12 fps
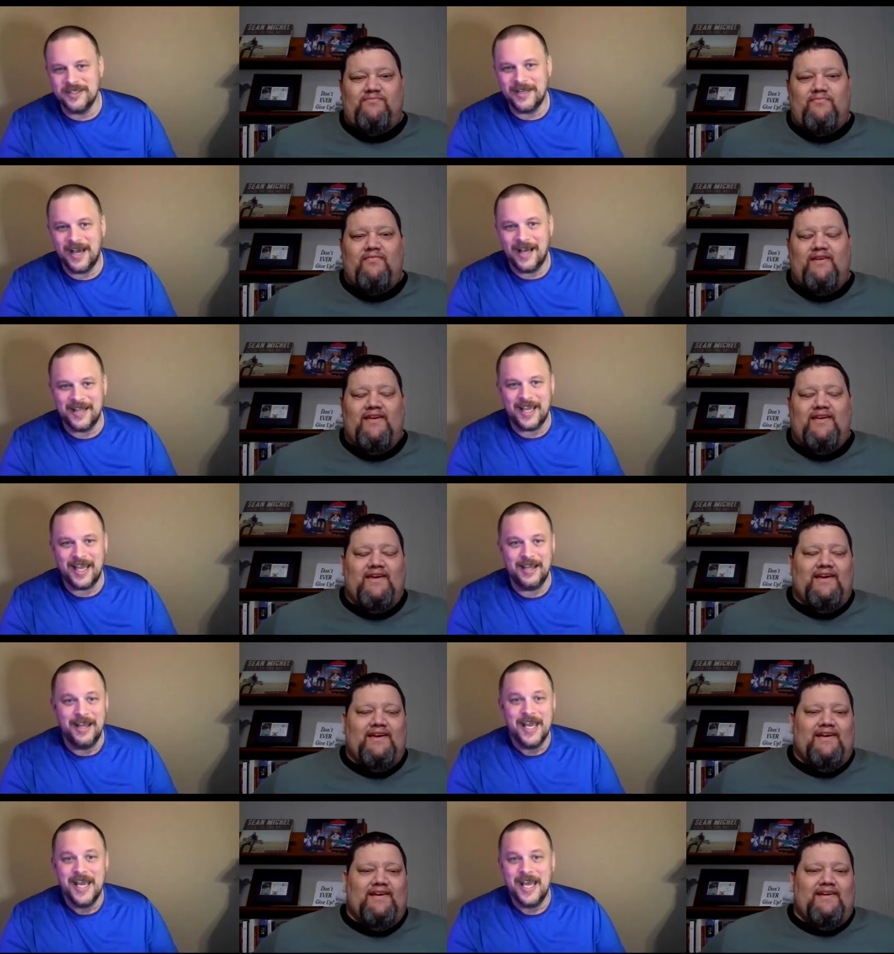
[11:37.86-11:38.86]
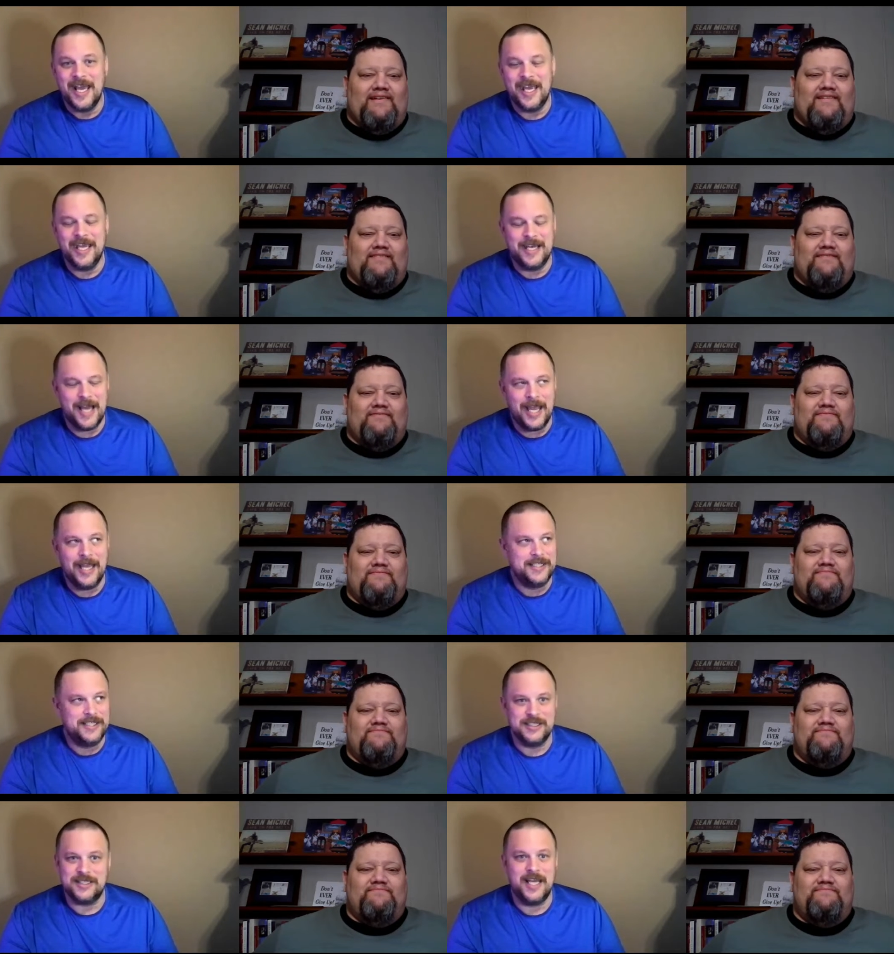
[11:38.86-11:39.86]
Speaker 1: it. I think he he had he
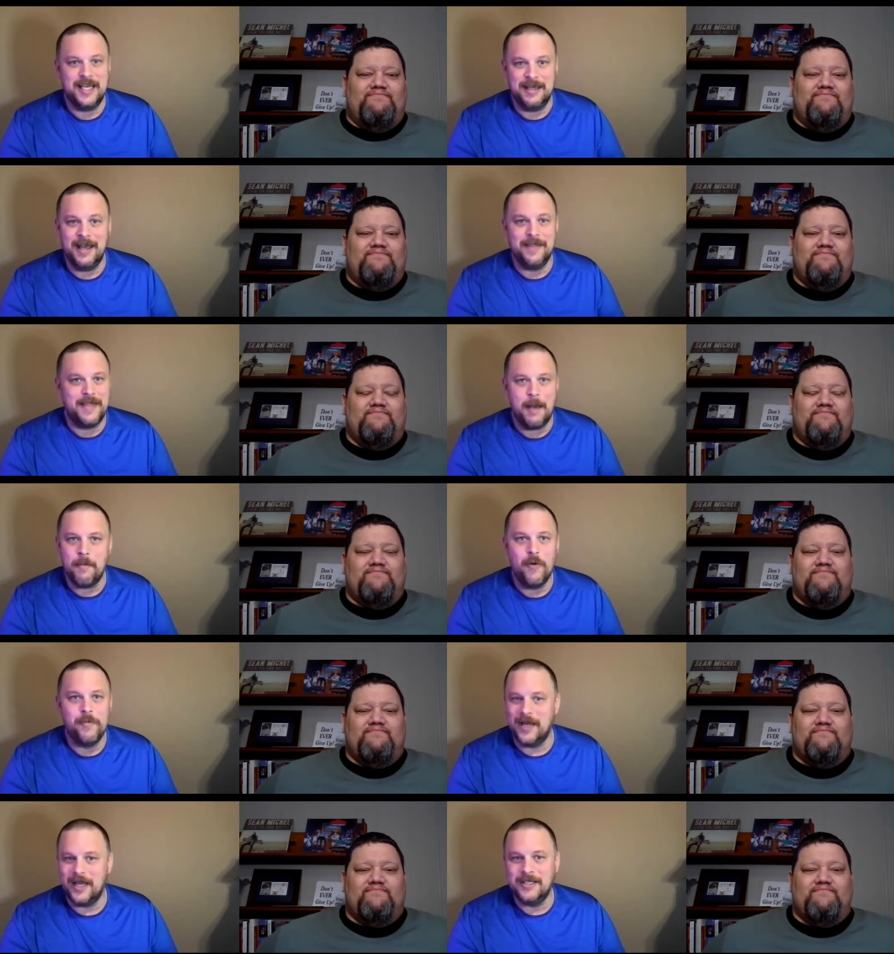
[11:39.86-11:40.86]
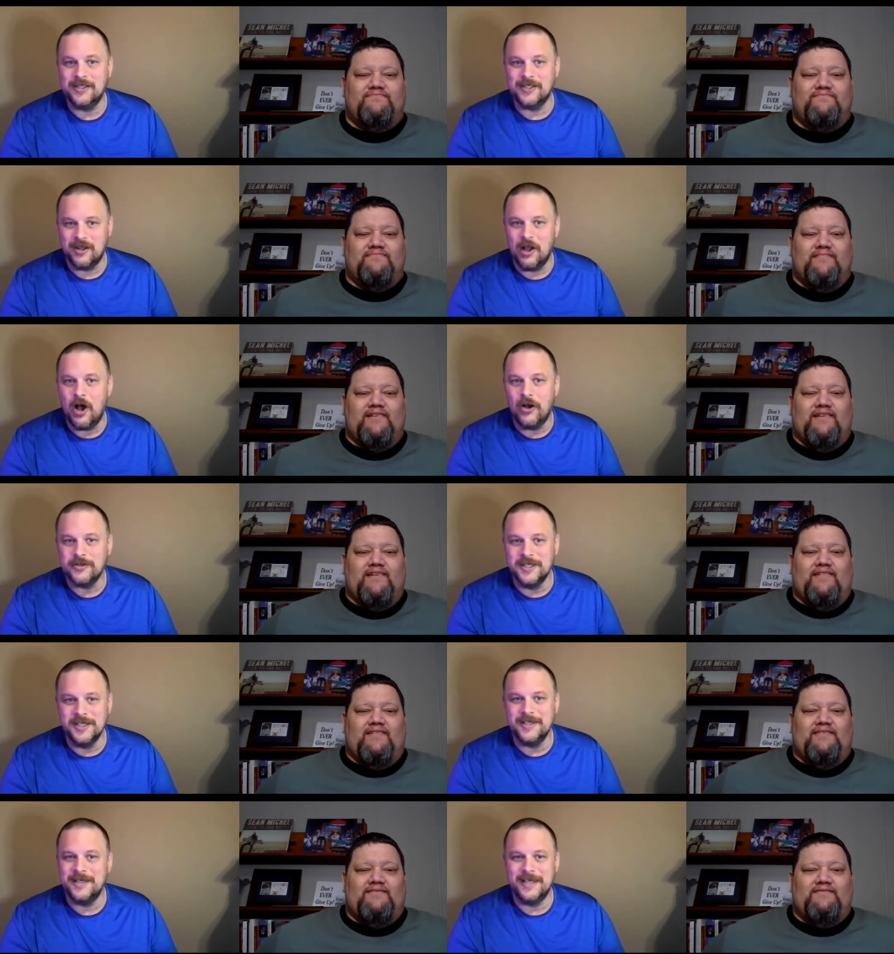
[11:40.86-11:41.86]
just he in that moment he just lost
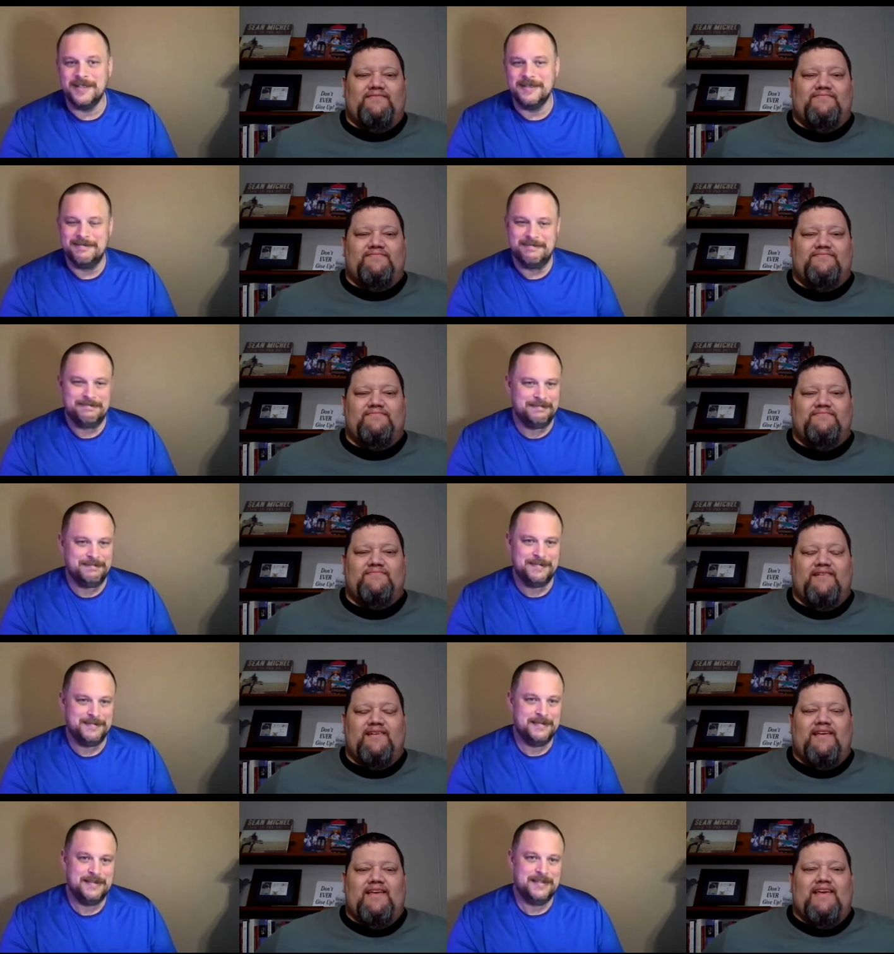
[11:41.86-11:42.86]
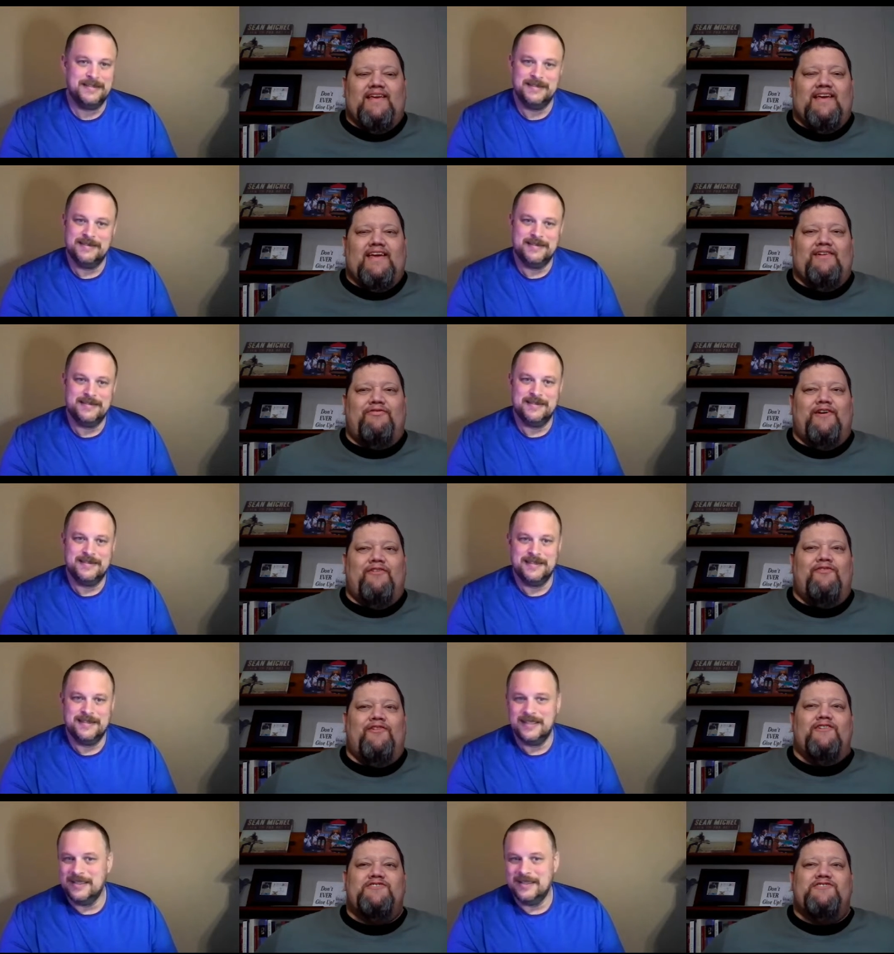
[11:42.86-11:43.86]
it and
Speaker 2: if
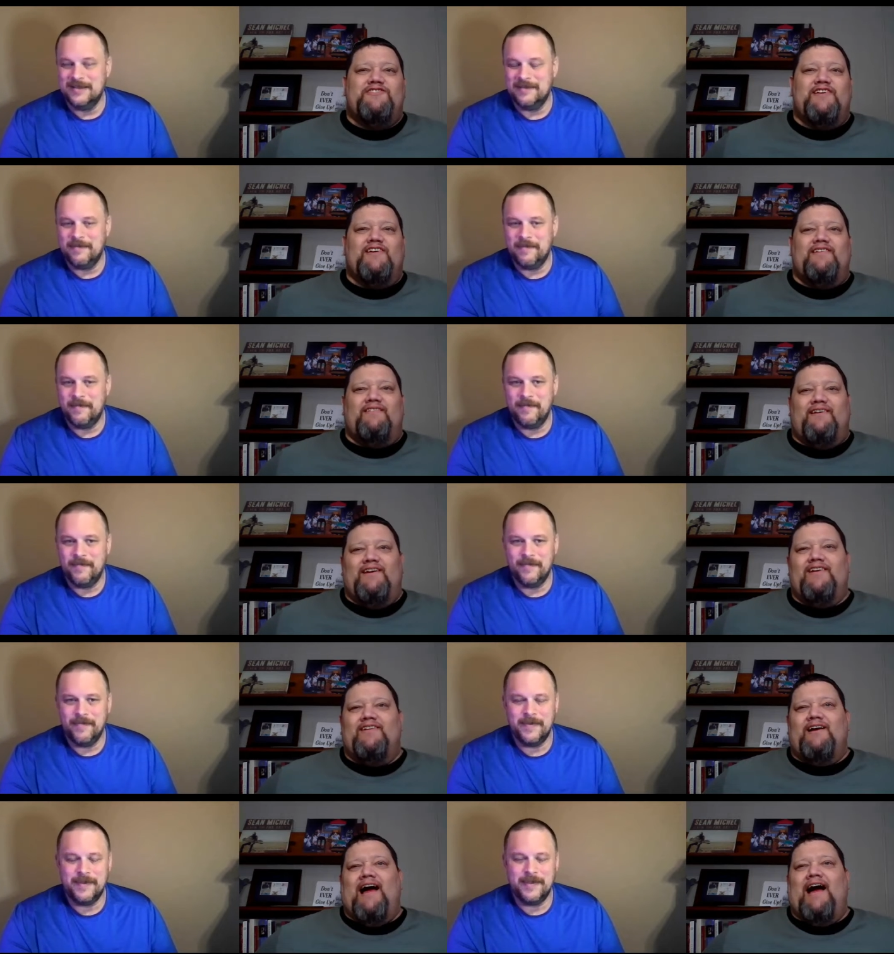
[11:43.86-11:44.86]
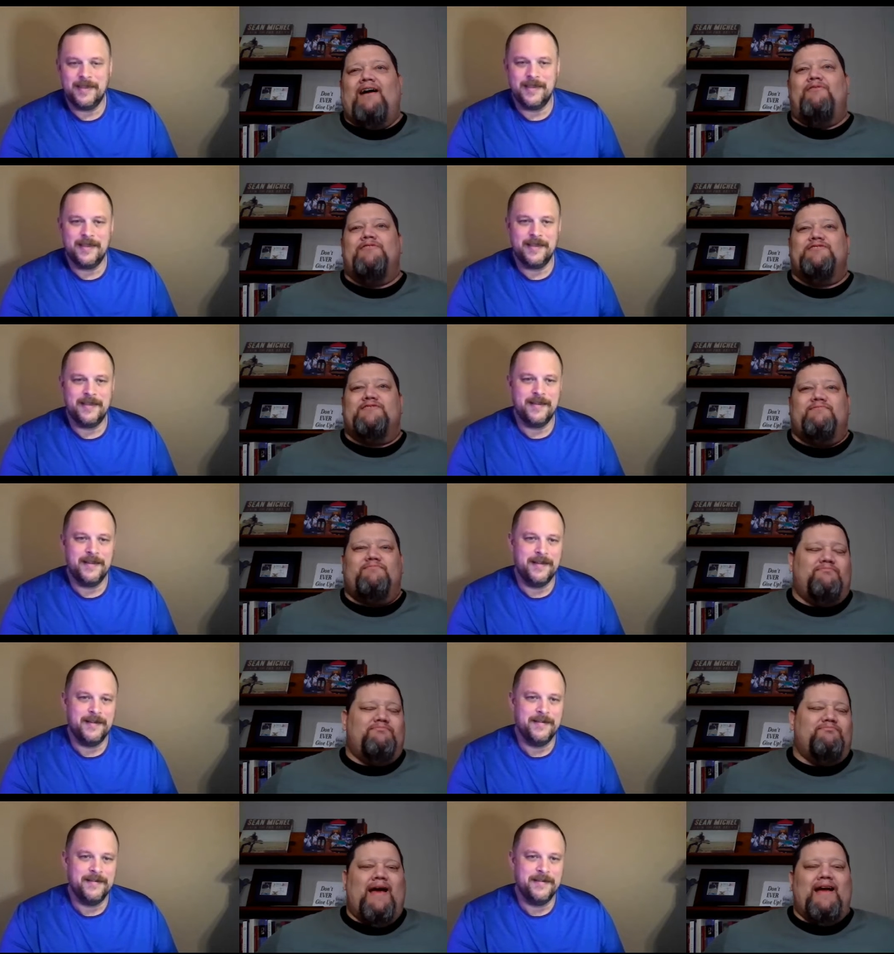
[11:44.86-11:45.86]
if you're here, I was
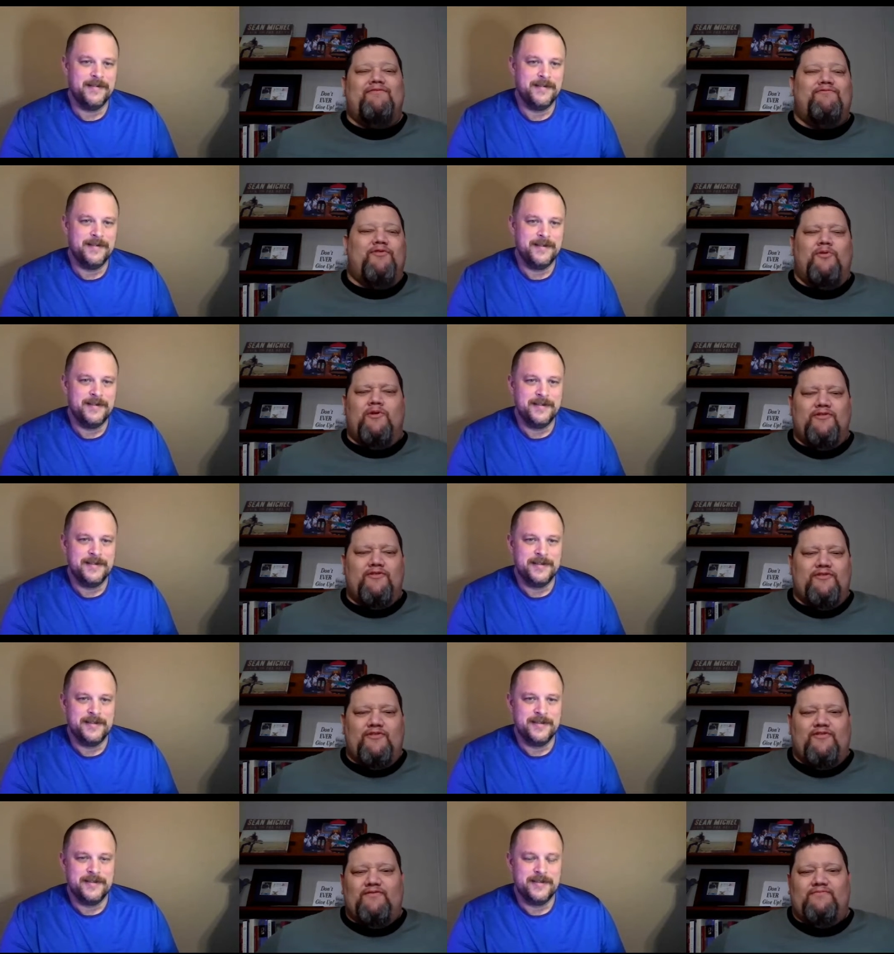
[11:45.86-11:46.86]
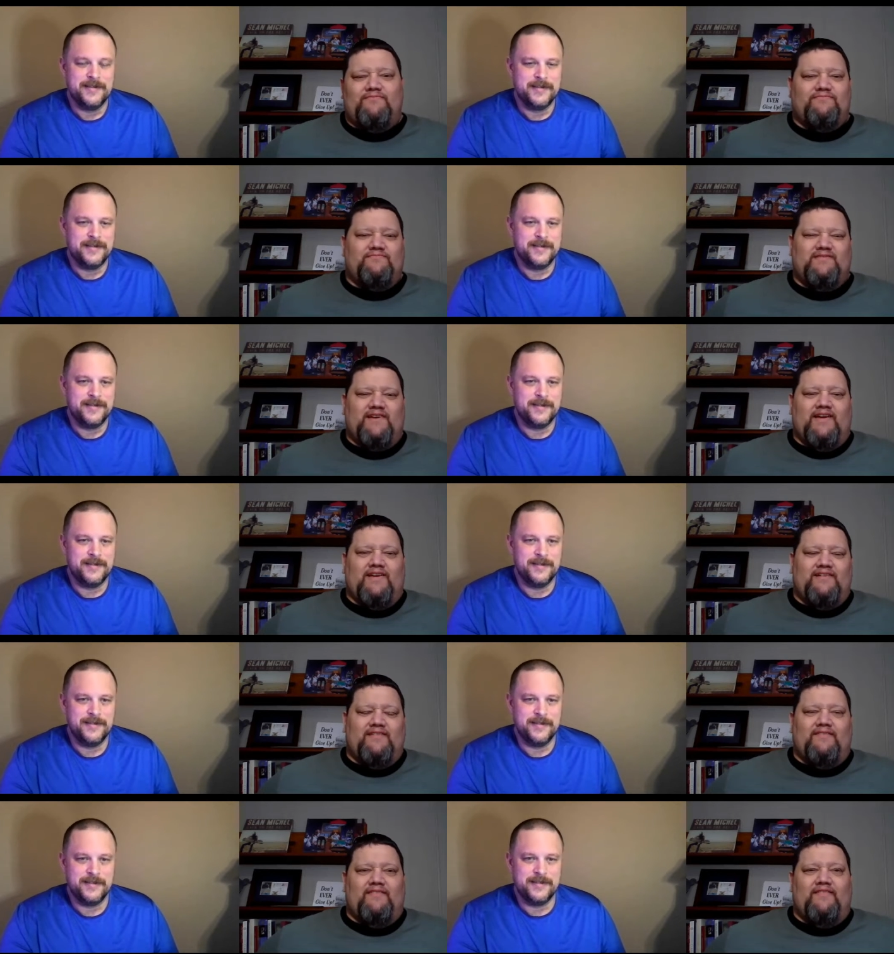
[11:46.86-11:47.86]
back and forth.
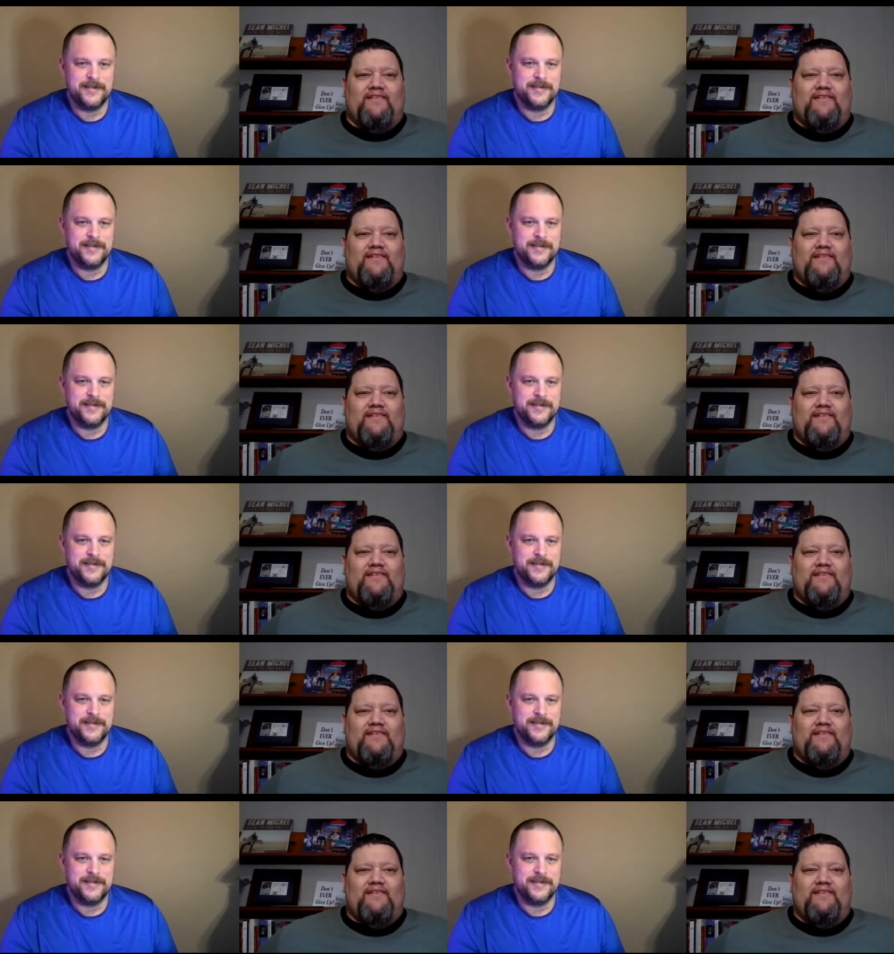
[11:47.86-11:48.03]
Okay.